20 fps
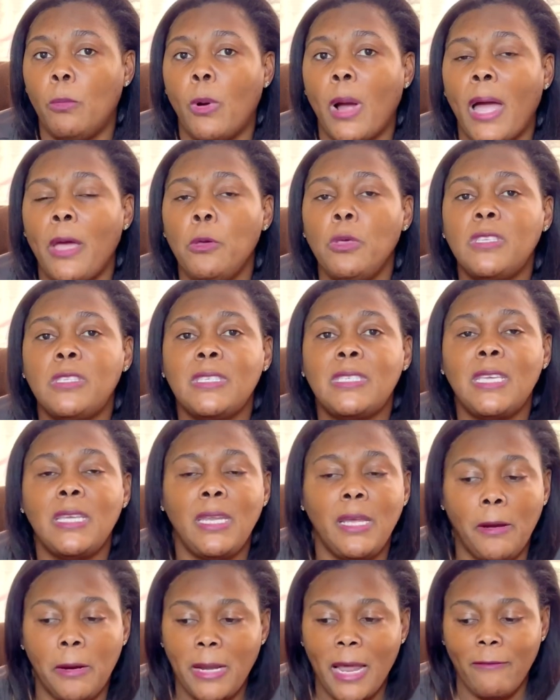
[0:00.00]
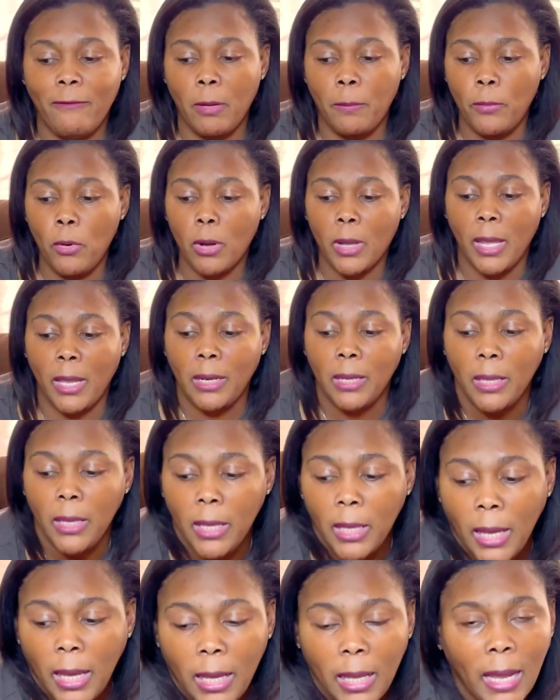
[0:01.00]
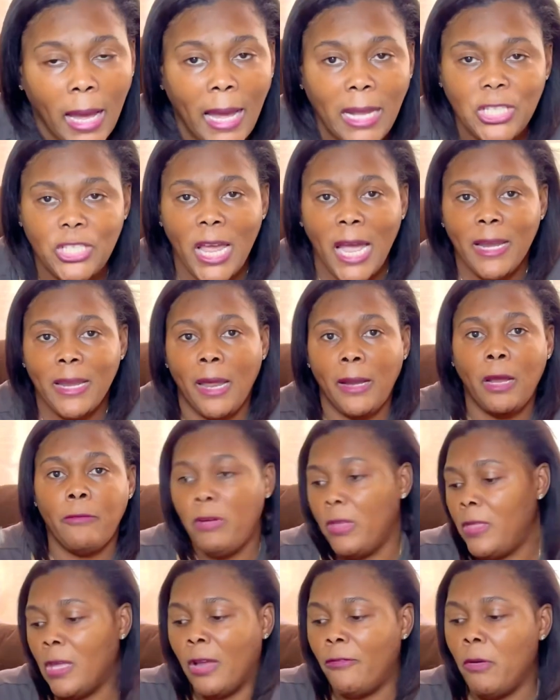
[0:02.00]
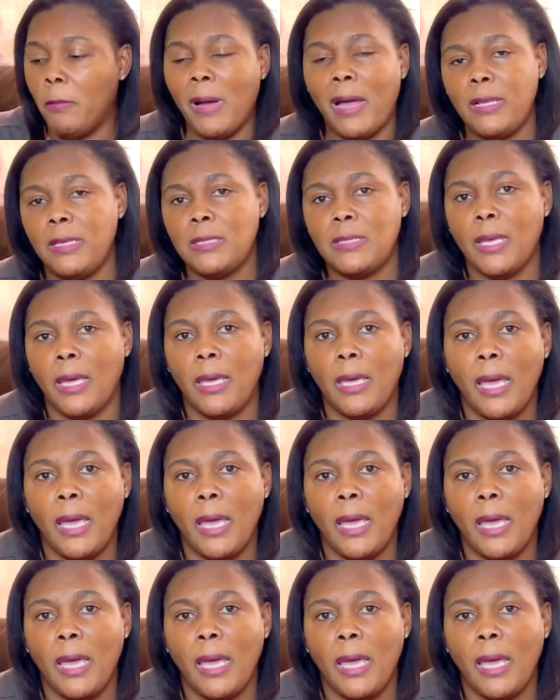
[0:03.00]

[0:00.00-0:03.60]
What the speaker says: I used to sit there and have a book and I jot down everything everybody say,